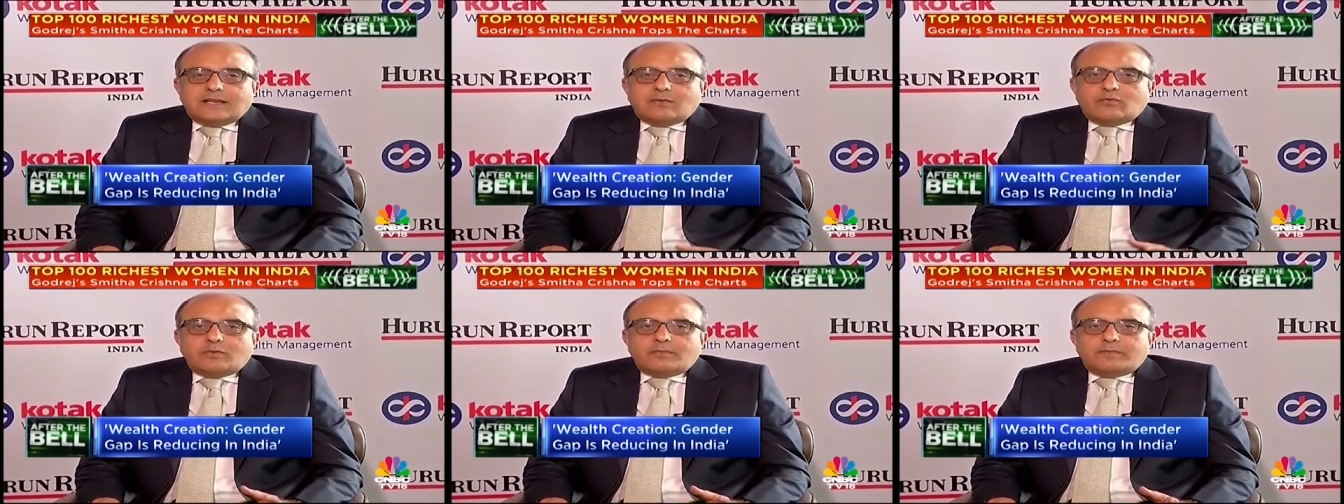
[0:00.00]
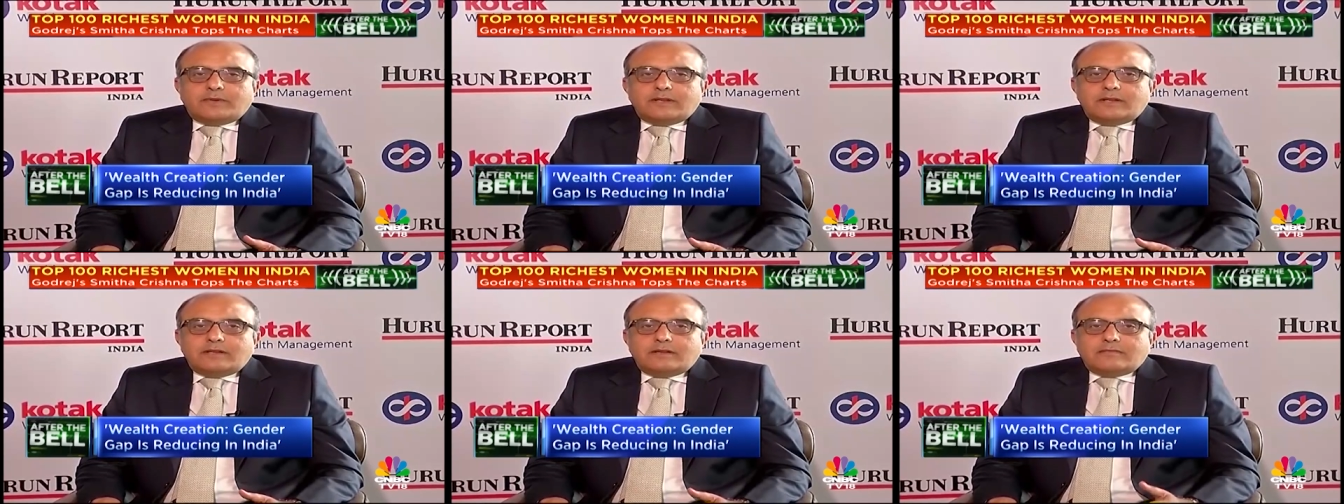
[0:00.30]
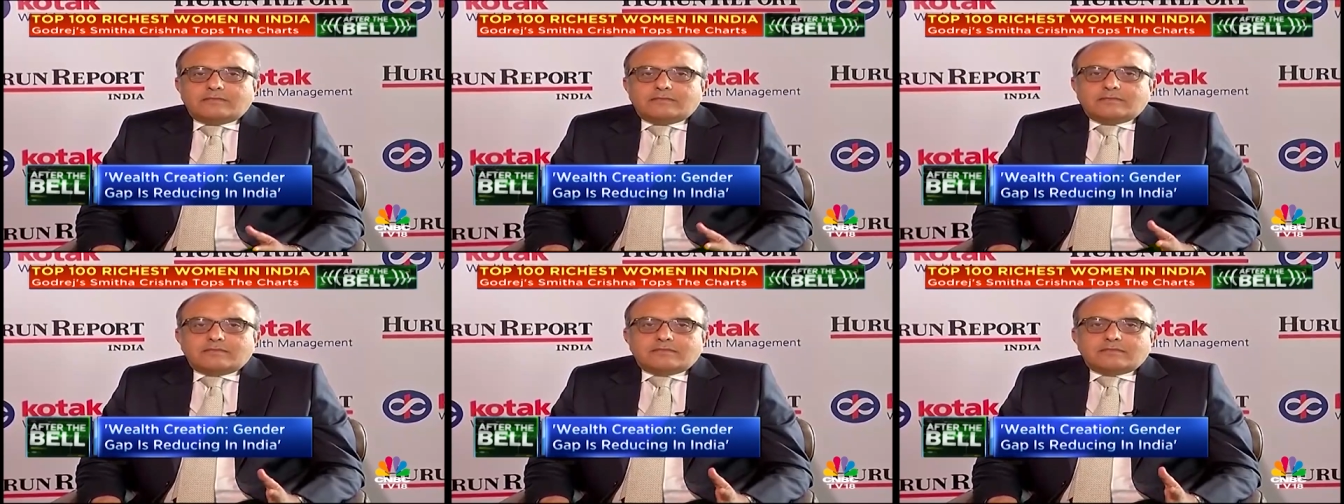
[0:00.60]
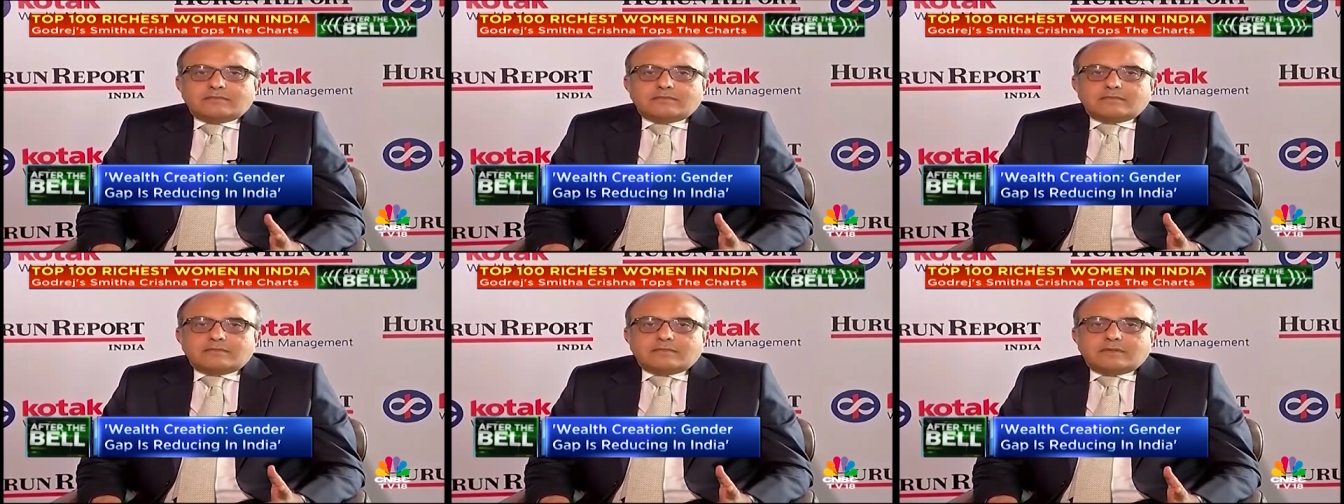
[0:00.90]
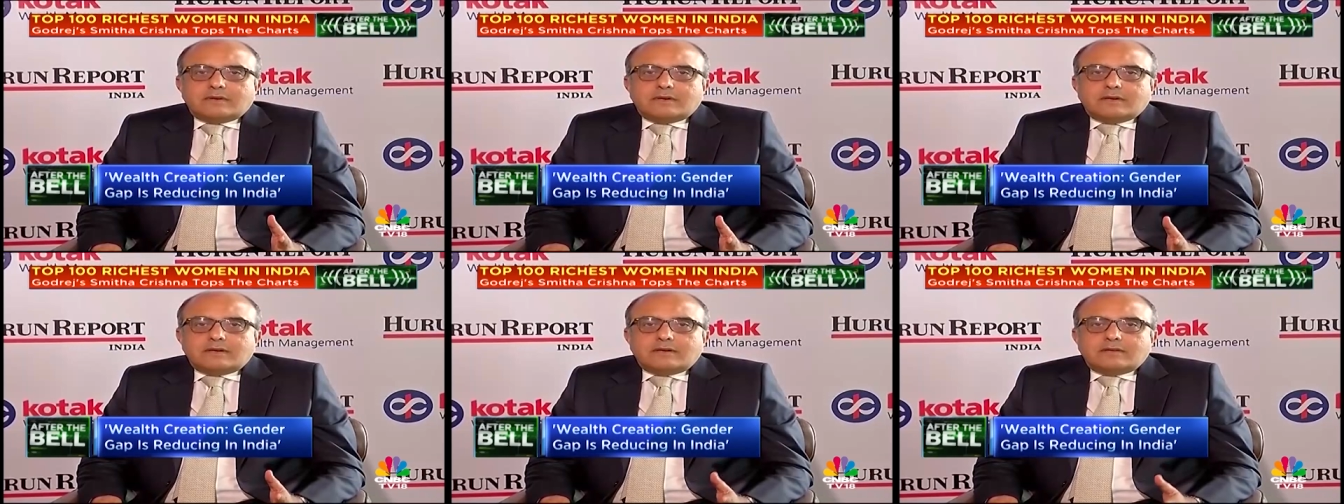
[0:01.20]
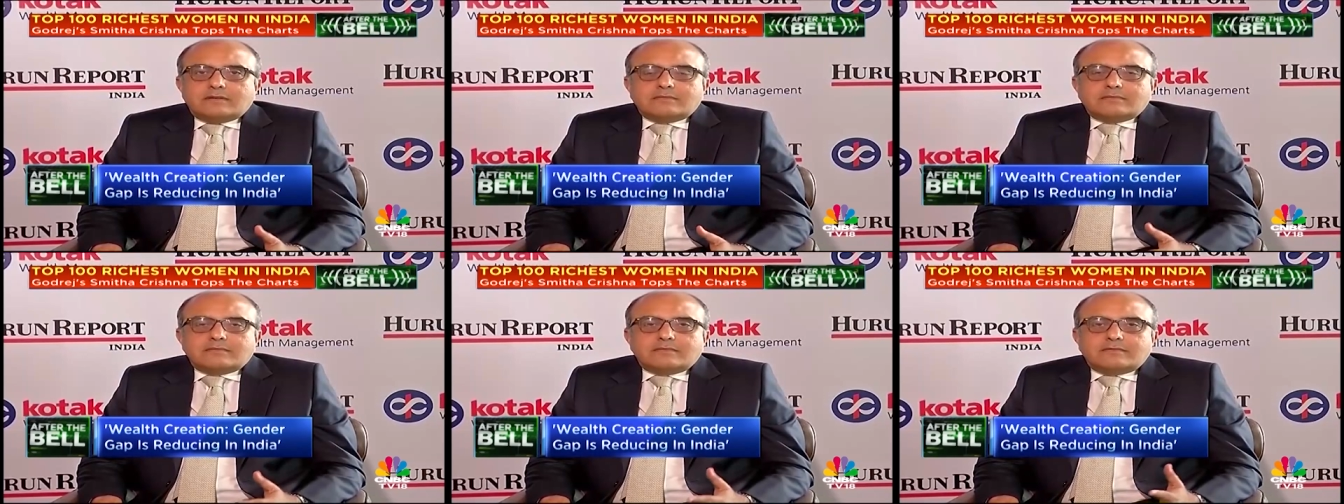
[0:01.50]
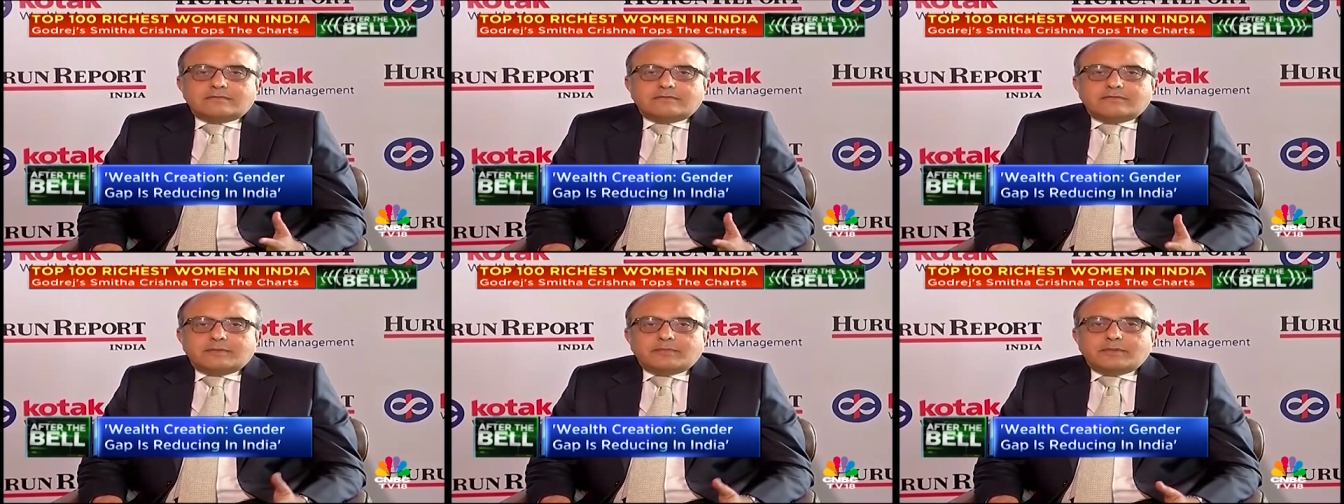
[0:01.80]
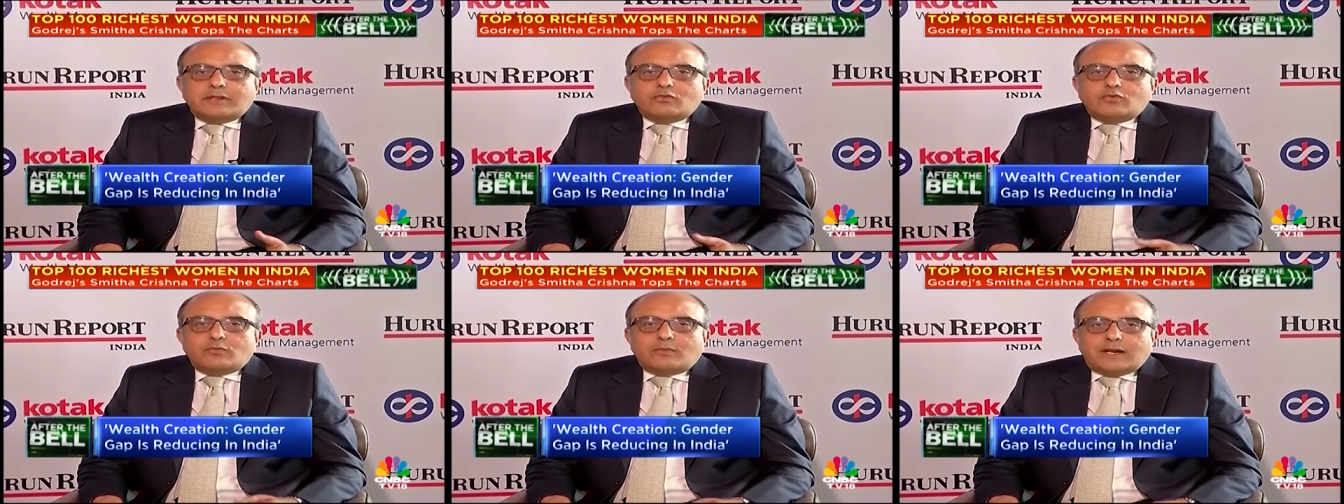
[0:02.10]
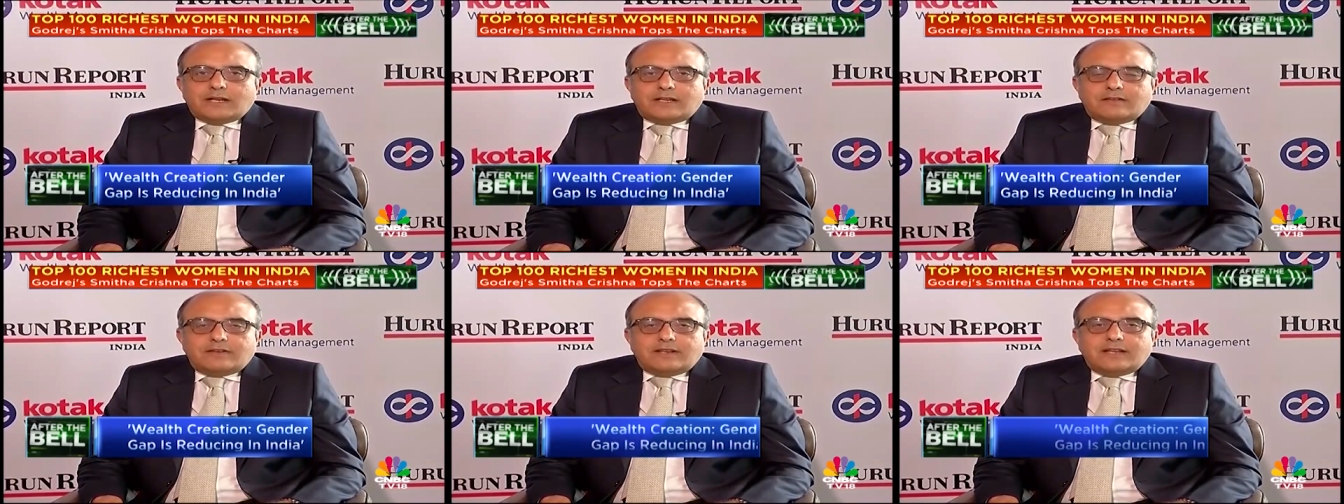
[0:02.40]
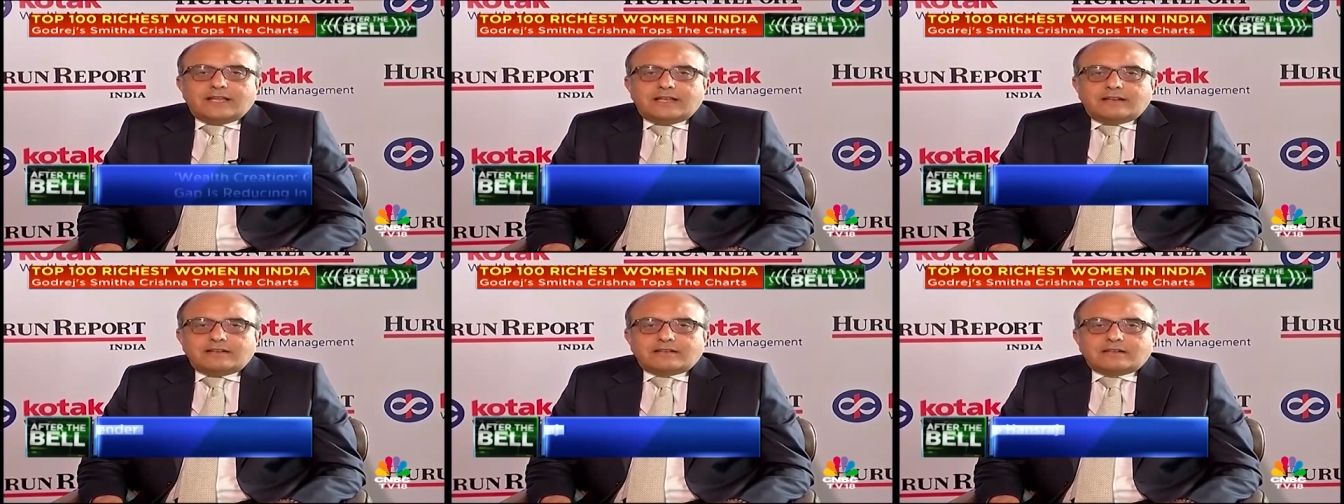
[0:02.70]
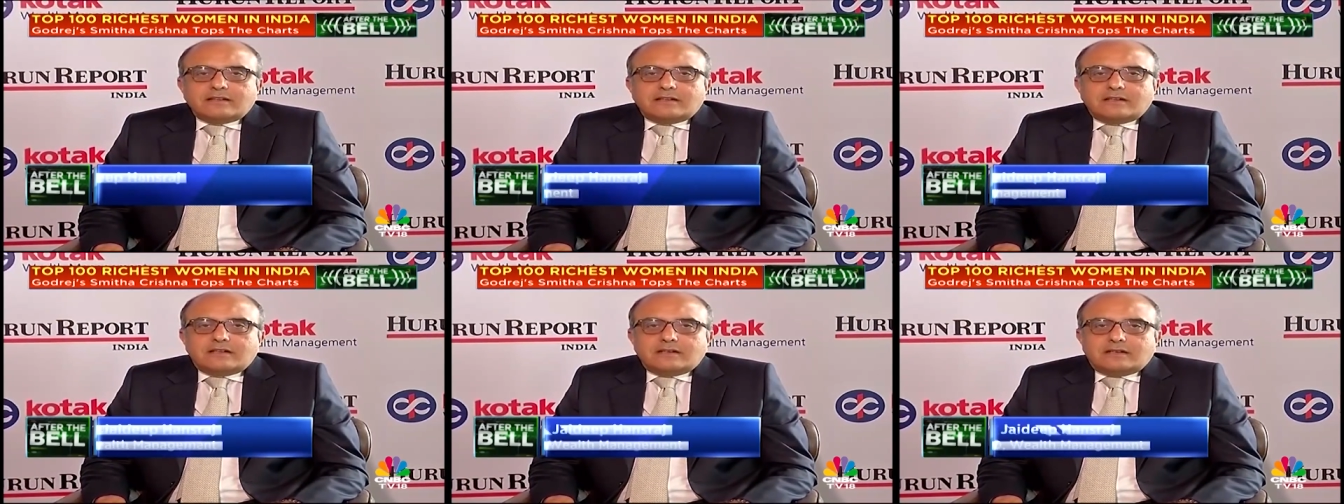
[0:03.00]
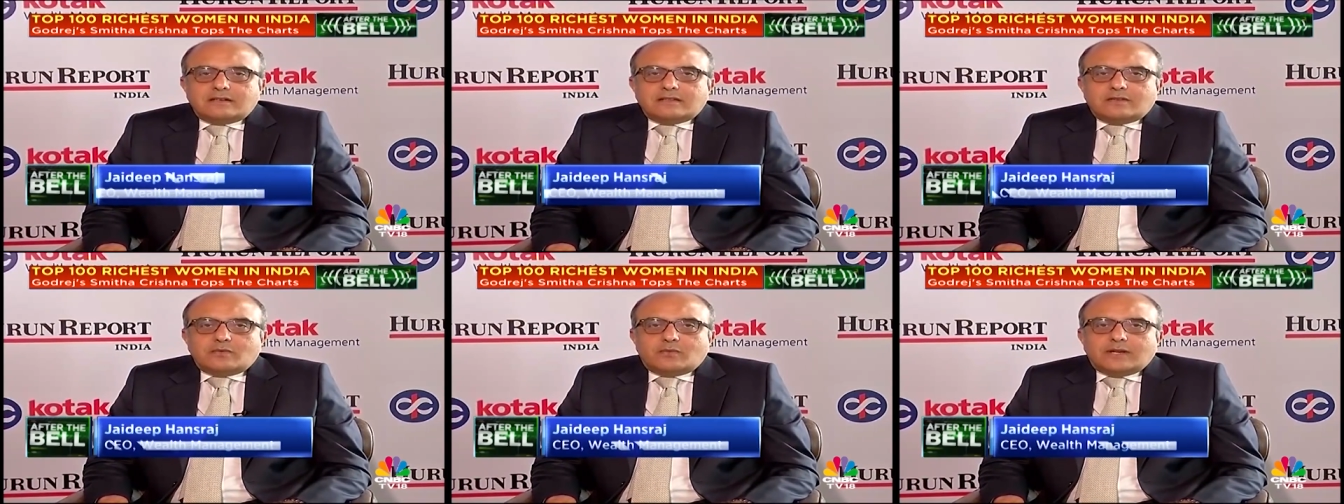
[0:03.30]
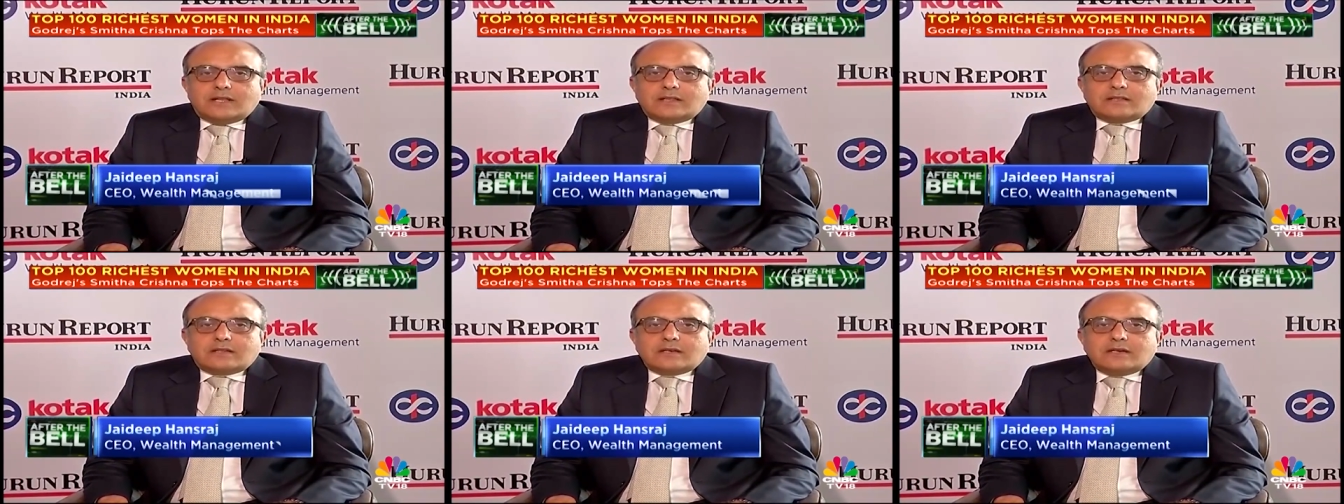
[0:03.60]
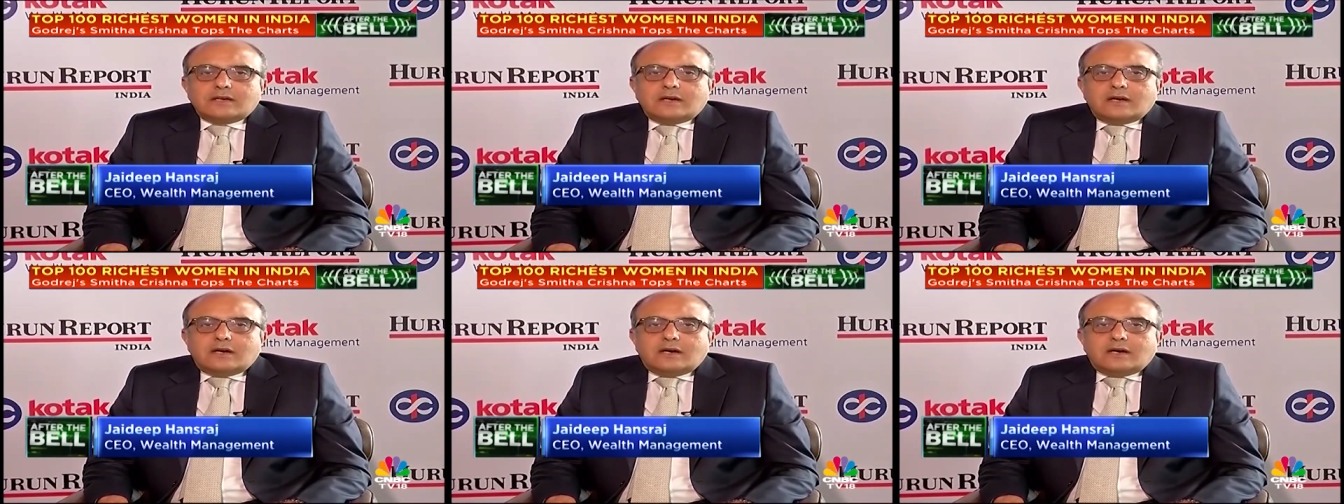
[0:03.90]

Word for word: there would be women who might have inherited the wealth,